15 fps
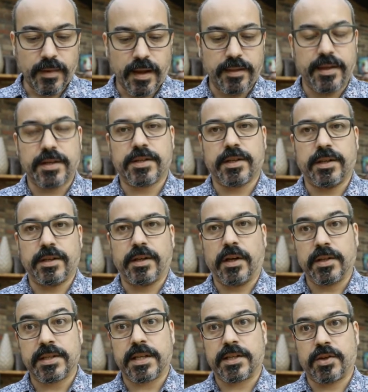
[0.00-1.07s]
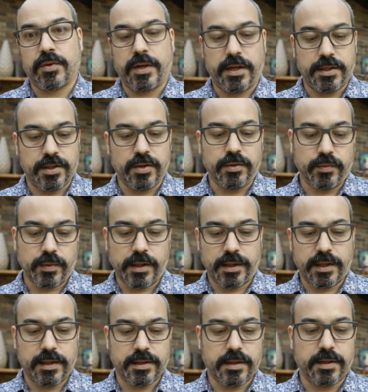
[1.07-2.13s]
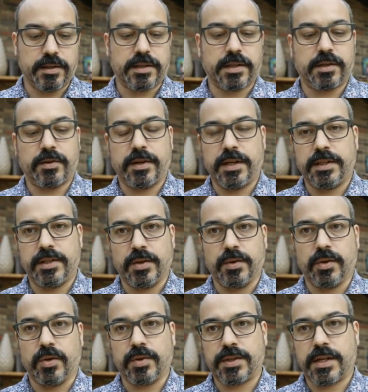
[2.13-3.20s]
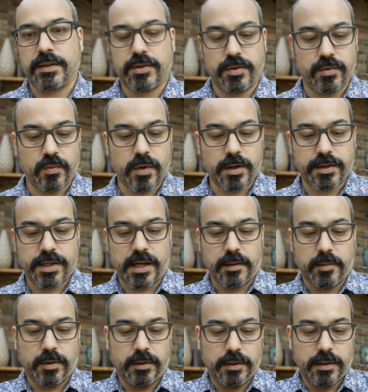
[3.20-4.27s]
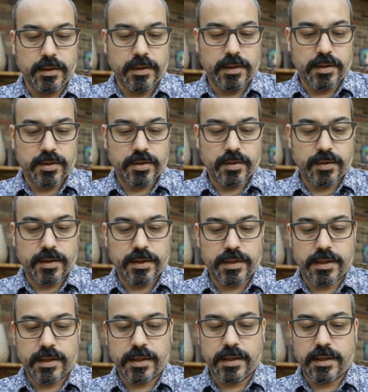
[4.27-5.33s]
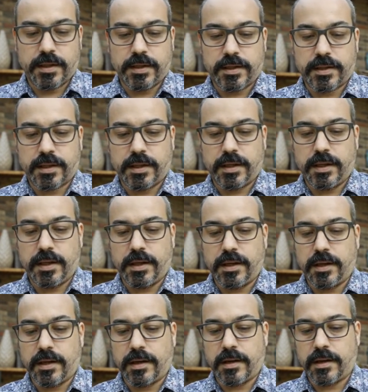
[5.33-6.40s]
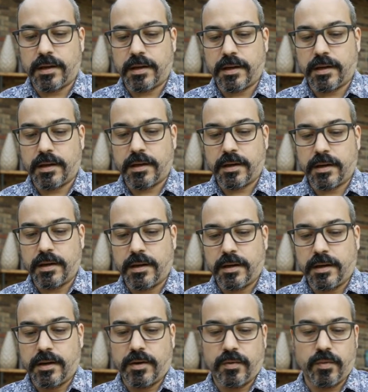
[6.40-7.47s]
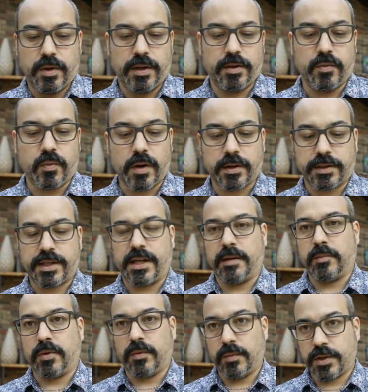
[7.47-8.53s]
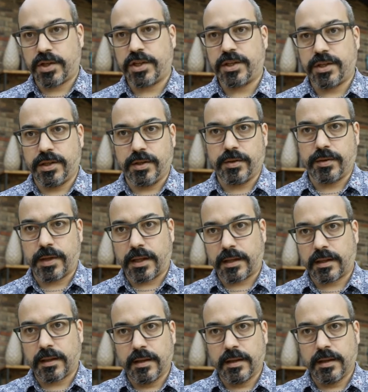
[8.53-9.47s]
there's an unsaturated zone. Well, the unsaturated zone goes down to the water table. So this is here, really the water table, which is, you know, that